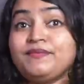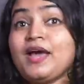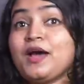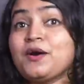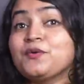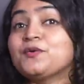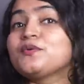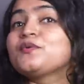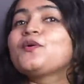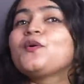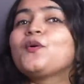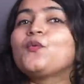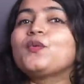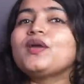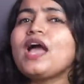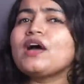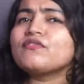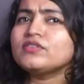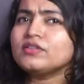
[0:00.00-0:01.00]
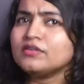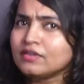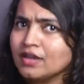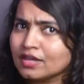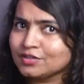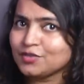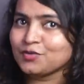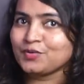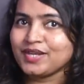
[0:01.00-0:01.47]
now we have
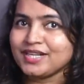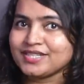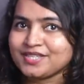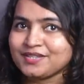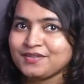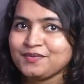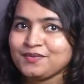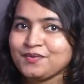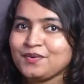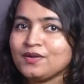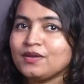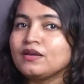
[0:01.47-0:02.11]
another reason